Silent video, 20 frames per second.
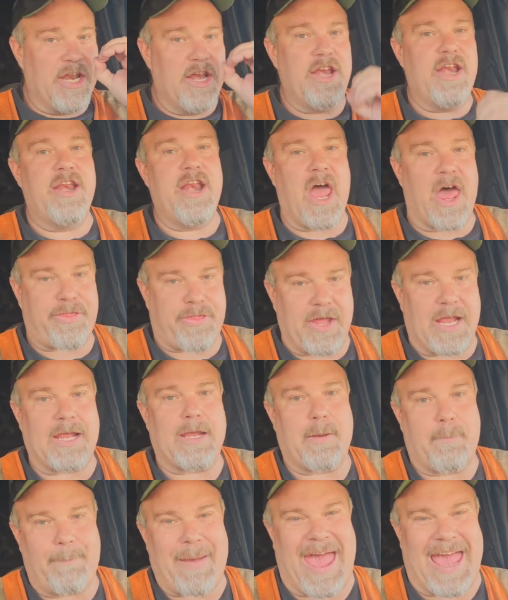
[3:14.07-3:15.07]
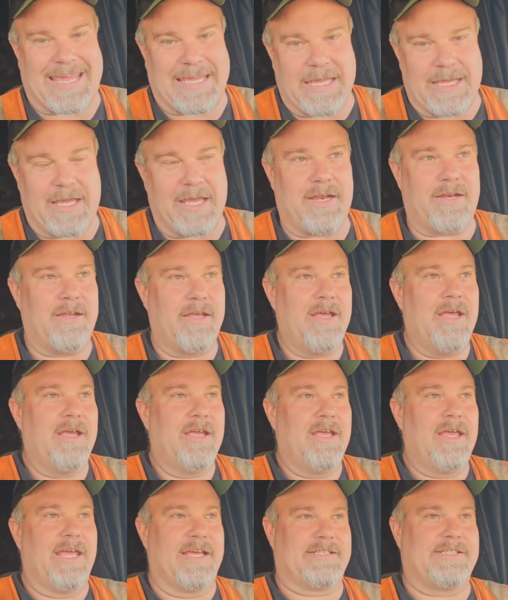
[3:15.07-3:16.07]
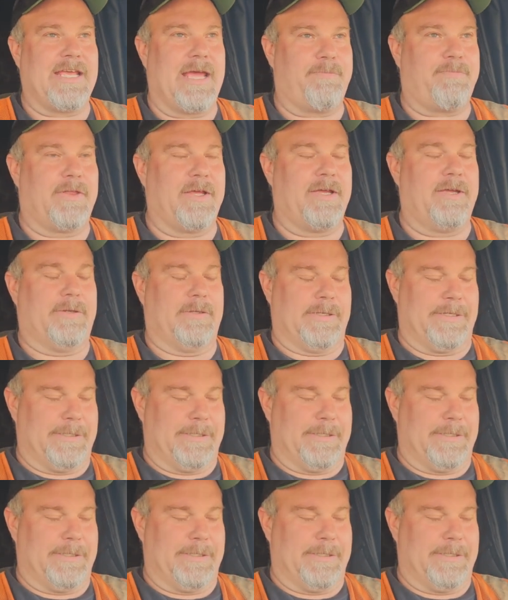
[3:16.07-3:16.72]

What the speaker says: nothing backing it except the